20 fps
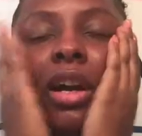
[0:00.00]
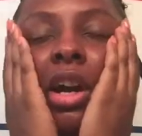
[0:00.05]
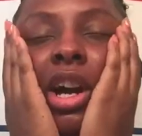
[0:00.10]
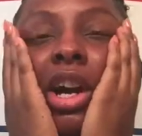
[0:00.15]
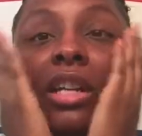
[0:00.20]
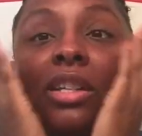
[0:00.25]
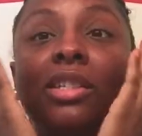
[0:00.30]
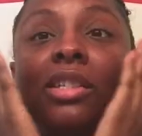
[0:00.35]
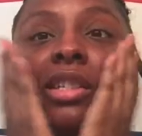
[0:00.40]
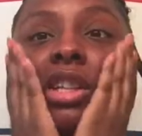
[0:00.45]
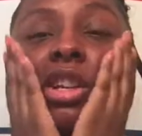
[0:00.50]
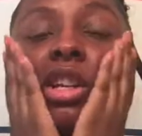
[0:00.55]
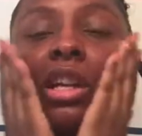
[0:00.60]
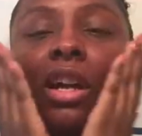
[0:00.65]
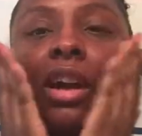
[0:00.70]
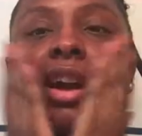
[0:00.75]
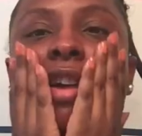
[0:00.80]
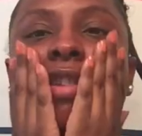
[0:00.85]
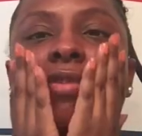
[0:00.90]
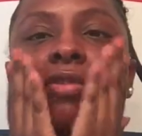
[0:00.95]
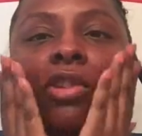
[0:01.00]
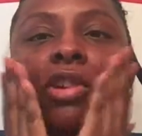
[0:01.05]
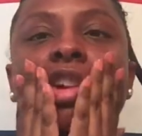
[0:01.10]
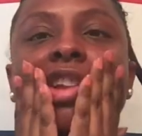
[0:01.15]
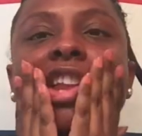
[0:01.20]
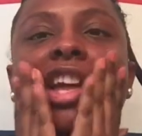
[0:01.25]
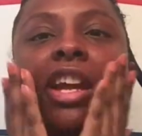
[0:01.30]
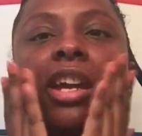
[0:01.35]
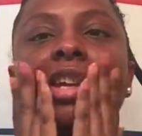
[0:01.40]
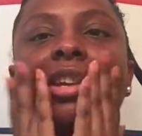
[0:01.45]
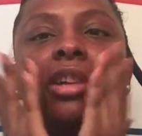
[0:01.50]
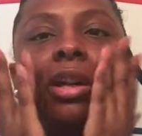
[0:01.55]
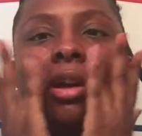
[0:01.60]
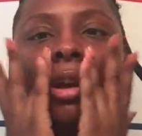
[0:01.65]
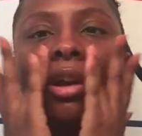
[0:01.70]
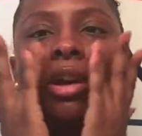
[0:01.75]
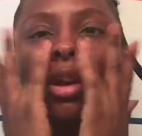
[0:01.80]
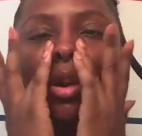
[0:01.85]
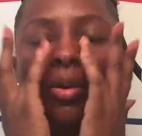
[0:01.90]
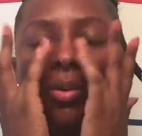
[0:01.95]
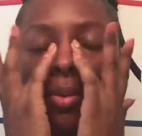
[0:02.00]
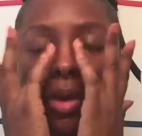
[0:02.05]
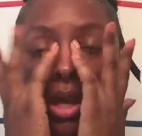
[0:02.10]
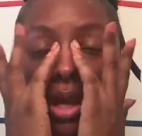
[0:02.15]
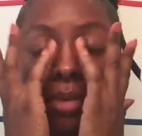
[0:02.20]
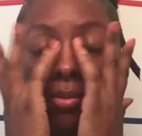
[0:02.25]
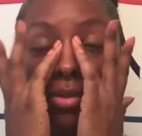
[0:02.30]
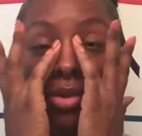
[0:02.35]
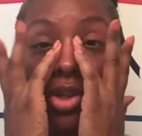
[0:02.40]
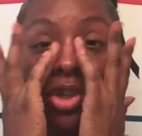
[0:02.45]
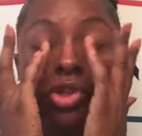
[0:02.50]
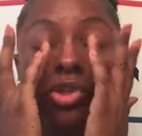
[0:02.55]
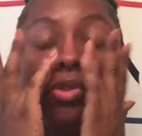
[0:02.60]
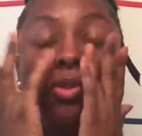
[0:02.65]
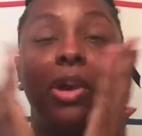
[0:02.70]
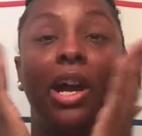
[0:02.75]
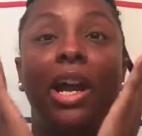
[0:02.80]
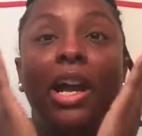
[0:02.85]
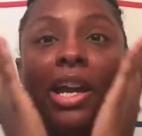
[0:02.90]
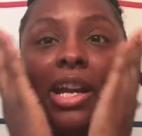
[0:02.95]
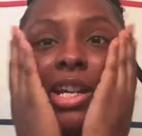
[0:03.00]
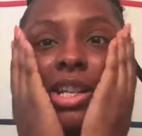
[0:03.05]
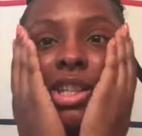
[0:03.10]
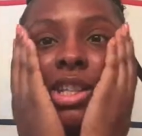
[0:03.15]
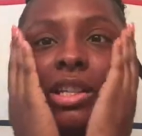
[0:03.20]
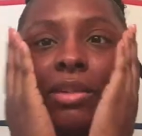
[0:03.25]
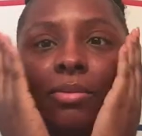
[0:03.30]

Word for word: Honestly, I feel like when I moisturize,